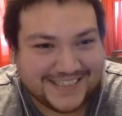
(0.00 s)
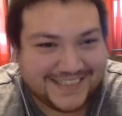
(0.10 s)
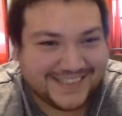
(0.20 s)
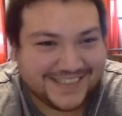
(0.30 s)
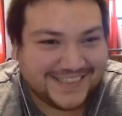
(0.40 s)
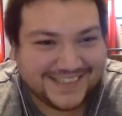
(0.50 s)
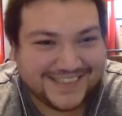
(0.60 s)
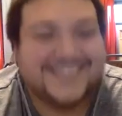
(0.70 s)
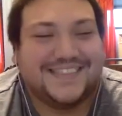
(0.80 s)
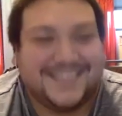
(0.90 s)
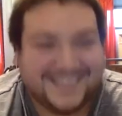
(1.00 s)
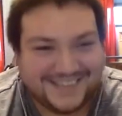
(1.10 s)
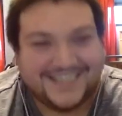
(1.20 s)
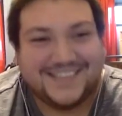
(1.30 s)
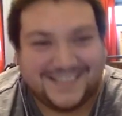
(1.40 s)

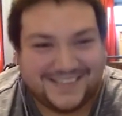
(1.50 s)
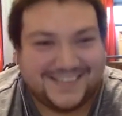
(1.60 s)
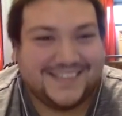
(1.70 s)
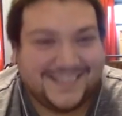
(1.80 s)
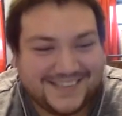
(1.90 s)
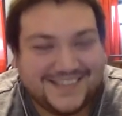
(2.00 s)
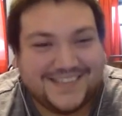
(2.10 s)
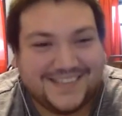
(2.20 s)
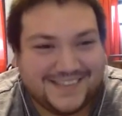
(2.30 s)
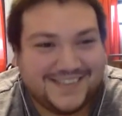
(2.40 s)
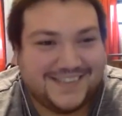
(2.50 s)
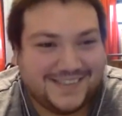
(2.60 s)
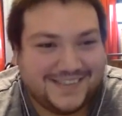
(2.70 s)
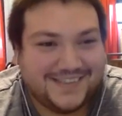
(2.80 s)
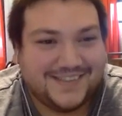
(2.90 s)

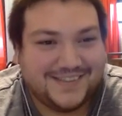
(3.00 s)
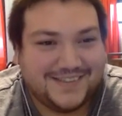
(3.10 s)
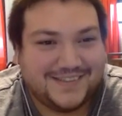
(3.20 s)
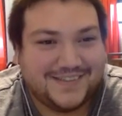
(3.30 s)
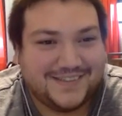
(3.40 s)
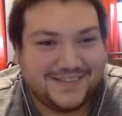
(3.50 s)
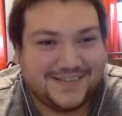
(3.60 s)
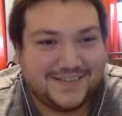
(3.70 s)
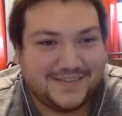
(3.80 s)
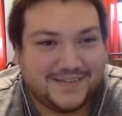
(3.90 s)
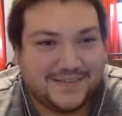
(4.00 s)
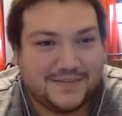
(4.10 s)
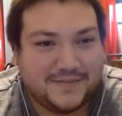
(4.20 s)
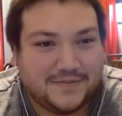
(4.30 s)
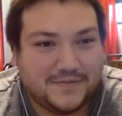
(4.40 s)

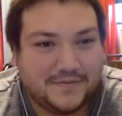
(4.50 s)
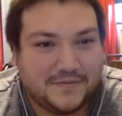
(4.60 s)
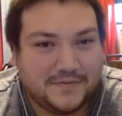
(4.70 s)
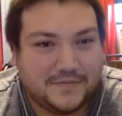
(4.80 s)
This person isn't speaking.